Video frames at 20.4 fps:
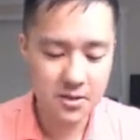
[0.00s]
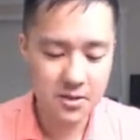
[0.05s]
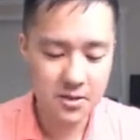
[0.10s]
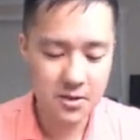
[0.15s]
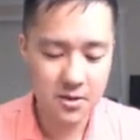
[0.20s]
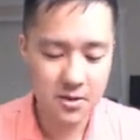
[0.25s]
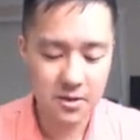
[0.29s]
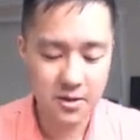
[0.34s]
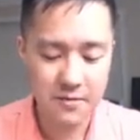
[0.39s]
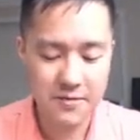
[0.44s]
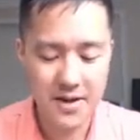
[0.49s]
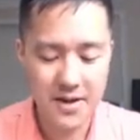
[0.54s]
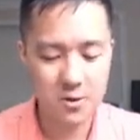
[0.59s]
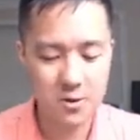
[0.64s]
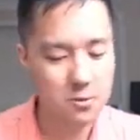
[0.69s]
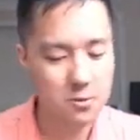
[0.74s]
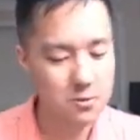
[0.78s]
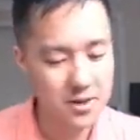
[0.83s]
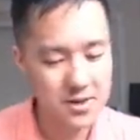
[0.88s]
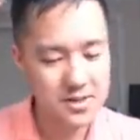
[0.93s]
you know, the fact that
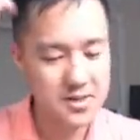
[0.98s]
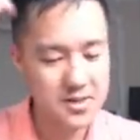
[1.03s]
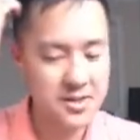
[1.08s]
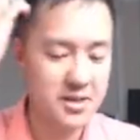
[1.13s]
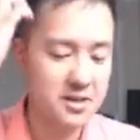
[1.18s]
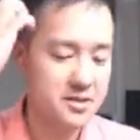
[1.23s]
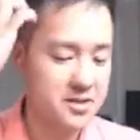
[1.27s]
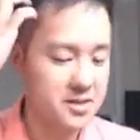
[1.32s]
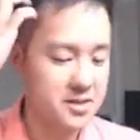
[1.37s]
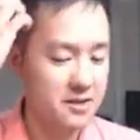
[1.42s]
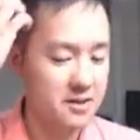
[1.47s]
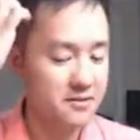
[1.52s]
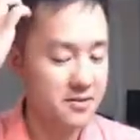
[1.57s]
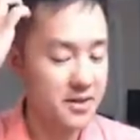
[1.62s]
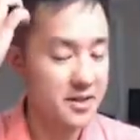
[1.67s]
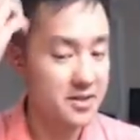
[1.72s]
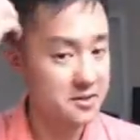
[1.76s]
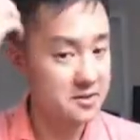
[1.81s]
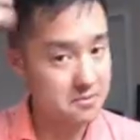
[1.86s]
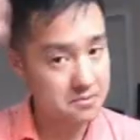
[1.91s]
it replaces itself,
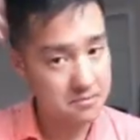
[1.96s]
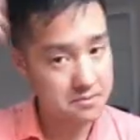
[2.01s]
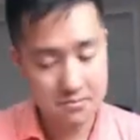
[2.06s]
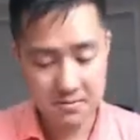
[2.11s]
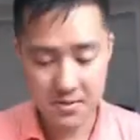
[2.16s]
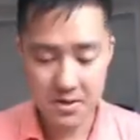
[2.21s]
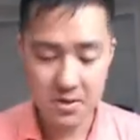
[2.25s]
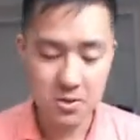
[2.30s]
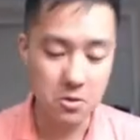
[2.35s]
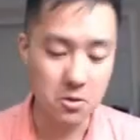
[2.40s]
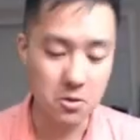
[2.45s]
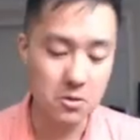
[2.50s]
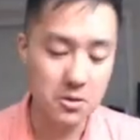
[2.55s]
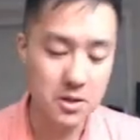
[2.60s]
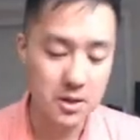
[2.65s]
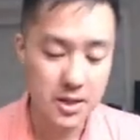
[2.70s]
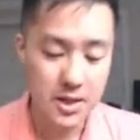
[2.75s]
that's cool.